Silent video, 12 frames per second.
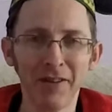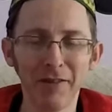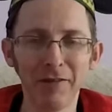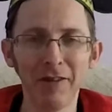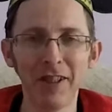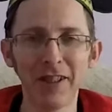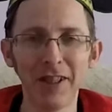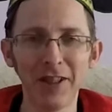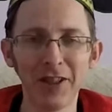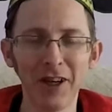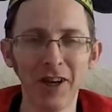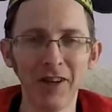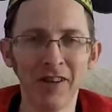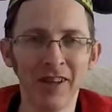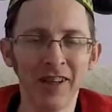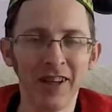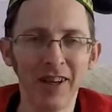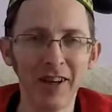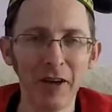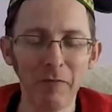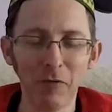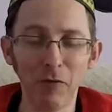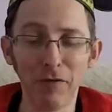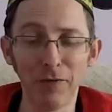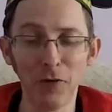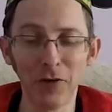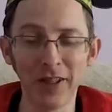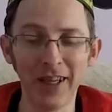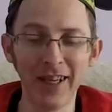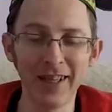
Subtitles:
3D show, or 4D,